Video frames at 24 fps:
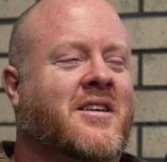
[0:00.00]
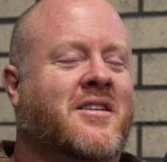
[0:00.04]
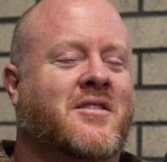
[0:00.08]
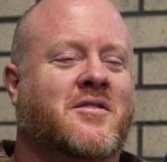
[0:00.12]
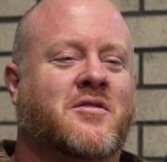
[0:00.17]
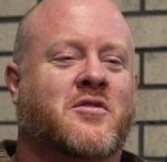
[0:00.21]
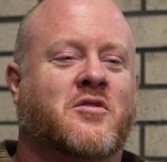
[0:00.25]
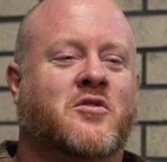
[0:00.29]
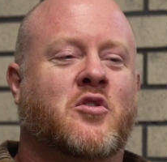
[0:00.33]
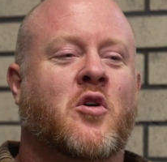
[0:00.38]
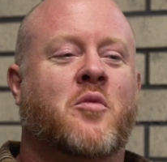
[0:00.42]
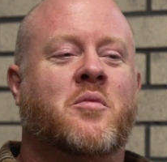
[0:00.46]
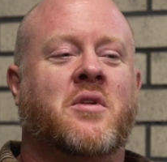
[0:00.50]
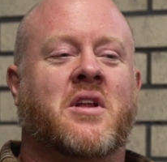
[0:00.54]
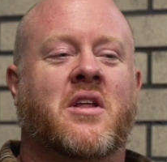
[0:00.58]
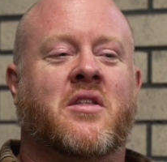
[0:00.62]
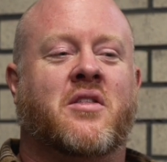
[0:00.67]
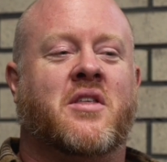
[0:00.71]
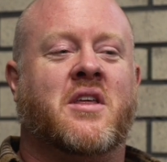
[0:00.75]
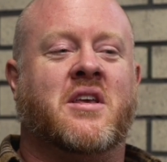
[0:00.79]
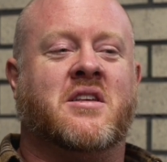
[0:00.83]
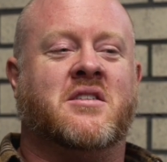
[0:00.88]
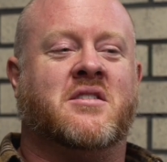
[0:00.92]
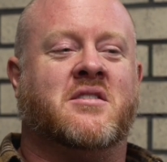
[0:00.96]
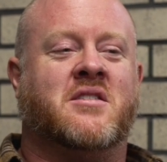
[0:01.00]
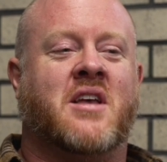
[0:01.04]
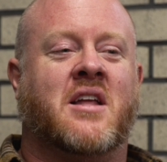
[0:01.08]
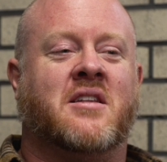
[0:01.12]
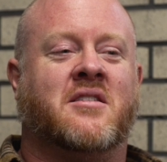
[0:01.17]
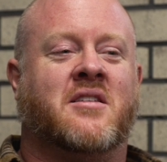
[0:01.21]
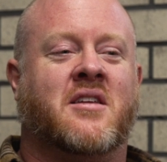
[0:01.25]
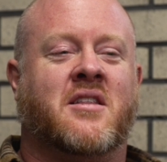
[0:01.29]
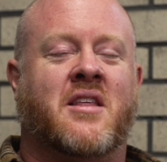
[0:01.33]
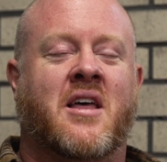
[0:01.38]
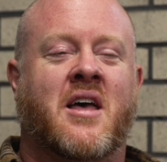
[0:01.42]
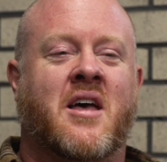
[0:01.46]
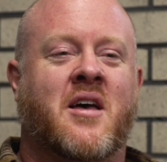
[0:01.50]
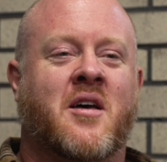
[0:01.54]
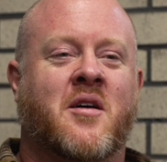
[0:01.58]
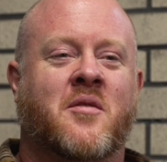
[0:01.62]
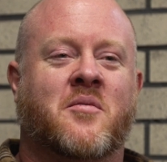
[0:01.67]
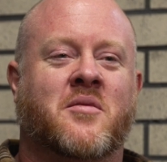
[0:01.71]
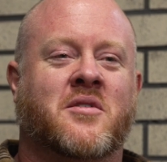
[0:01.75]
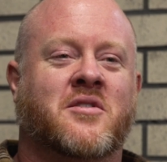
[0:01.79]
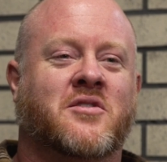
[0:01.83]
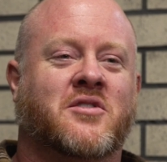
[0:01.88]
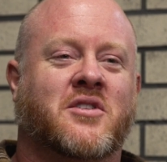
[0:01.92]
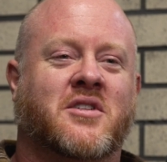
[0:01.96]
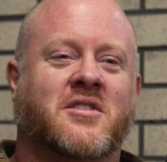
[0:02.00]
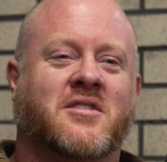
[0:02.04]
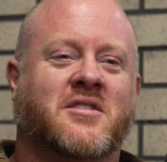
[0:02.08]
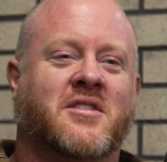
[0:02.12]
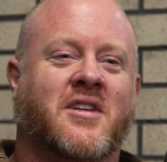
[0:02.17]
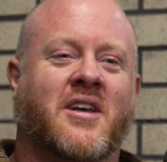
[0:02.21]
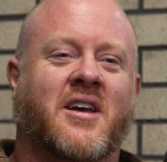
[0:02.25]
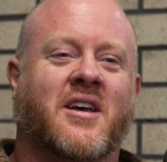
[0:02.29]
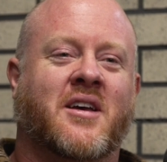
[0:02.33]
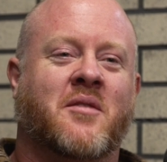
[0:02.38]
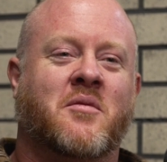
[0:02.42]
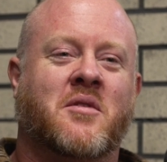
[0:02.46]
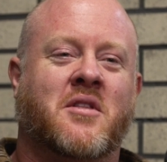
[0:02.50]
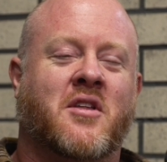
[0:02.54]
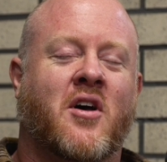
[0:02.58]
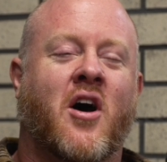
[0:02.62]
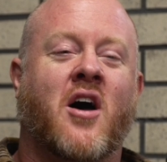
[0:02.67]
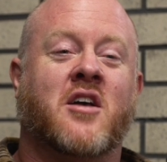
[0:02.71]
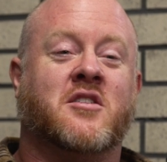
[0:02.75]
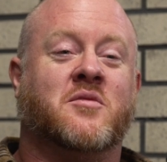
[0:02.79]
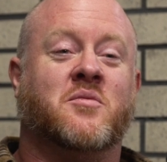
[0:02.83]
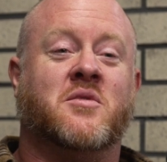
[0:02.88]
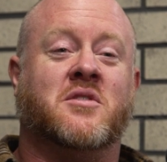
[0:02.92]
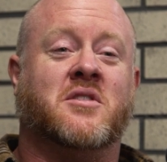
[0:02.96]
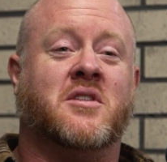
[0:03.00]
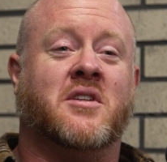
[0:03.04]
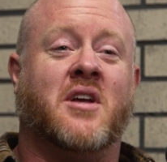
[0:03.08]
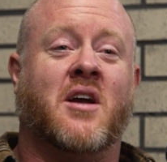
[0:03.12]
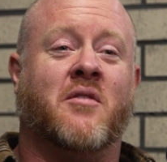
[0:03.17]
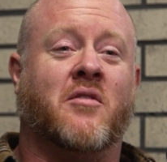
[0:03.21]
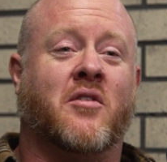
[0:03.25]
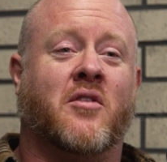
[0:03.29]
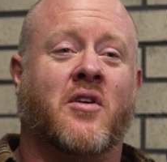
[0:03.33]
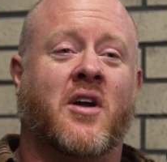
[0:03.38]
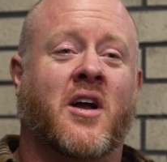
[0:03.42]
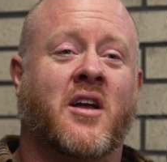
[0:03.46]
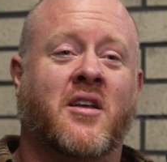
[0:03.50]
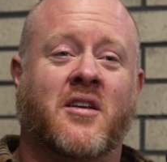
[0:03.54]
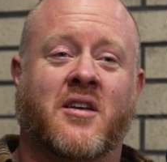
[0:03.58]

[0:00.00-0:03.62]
so many things sent to them and just like, it'd be the awesomest thing ever, right?